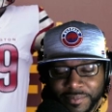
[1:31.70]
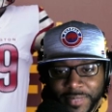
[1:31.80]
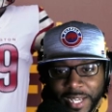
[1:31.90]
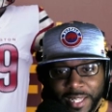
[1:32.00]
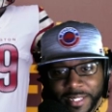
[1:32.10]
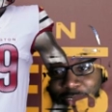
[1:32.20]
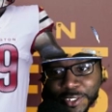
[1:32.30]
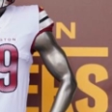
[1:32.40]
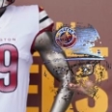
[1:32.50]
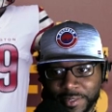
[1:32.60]
I like the
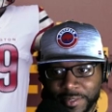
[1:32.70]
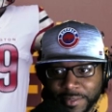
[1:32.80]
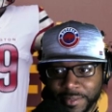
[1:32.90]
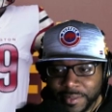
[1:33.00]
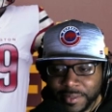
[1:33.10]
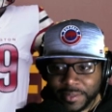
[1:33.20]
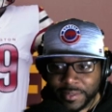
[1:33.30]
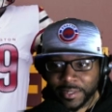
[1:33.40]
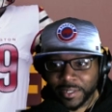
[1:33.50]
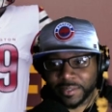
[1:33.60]
jerseys,
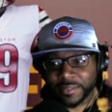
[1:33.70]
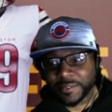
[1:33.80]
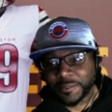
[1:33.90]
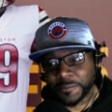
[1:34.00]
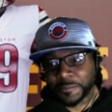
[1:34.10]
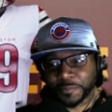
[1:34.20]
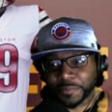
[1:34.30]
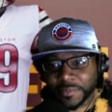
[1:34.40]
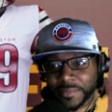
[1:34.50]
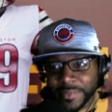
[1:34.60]
you know.
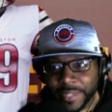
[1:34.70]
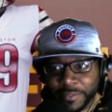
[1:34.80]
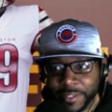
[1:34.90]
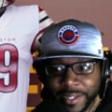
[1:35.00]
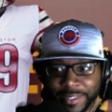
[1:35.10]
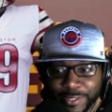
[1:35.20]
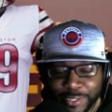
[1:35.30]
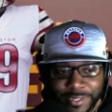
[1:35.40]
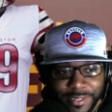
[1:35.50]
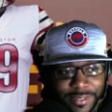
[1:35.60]
Definitely like the
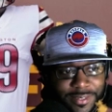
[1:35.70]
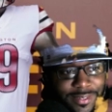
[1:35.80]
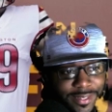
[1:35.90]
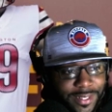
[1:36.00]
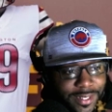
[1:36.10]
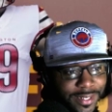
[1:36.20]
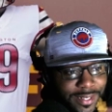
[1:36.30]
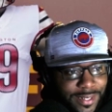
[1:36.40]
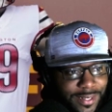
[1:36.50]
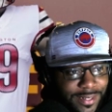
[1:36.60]
jerseys.
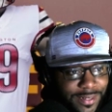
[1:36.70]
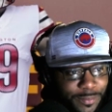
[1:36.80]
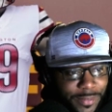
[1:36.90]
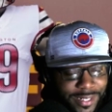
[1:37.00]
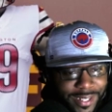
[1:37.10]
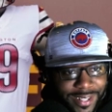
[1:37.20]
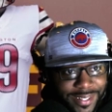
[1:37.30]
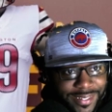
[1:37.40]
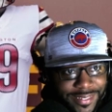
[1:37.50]
But uh